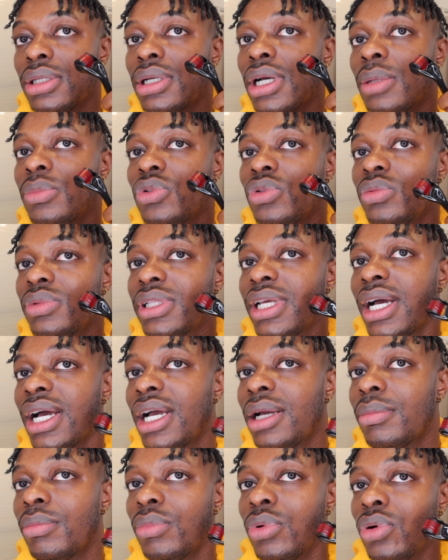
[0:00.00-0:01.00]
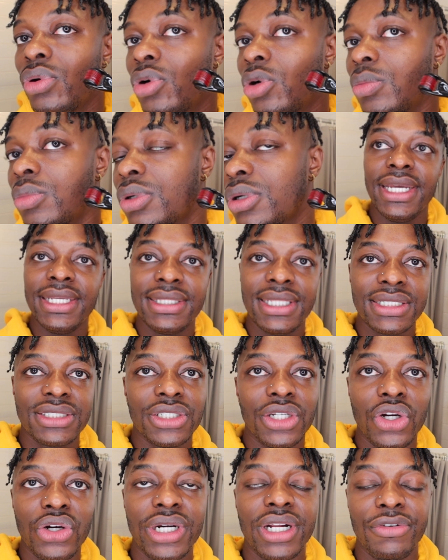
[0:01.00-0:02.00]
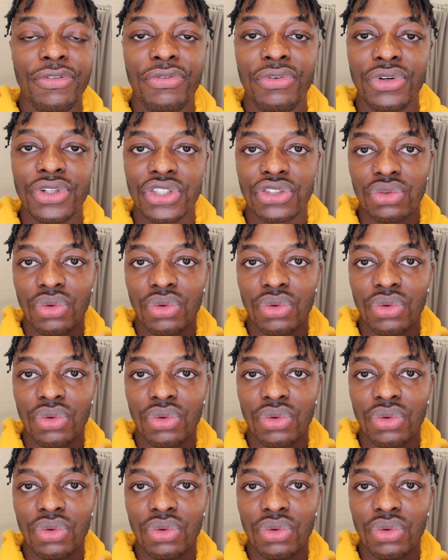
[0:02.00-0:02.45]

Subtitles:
I'm doing that, boom. It doesn't hurt at first.